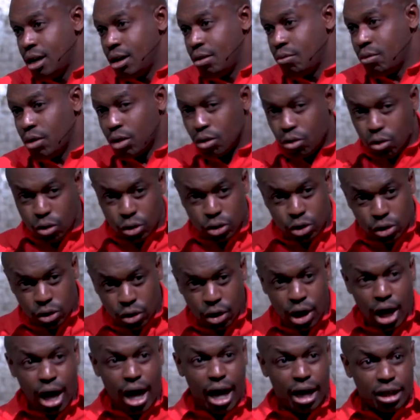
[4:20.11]
We're called to
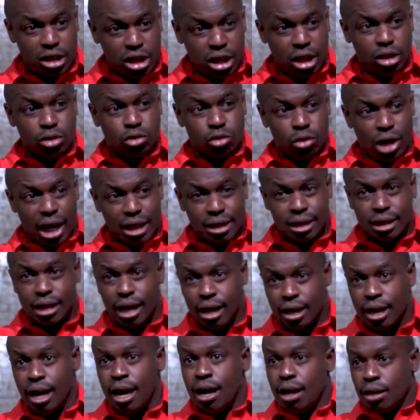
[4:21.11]
actually trust
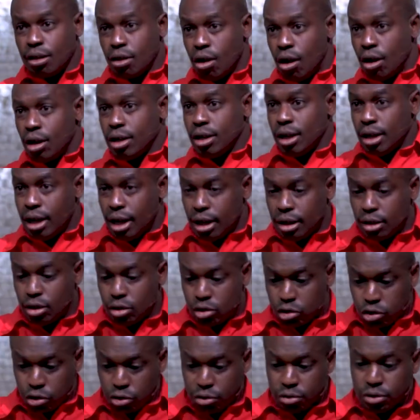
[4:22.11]
that God, the
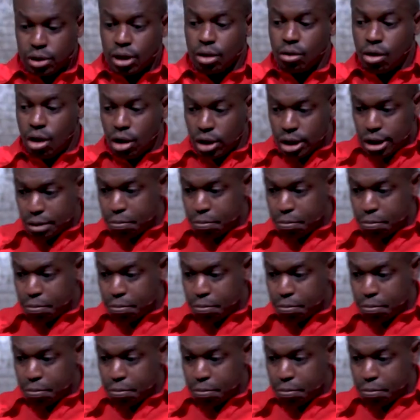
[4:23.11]
truths of God's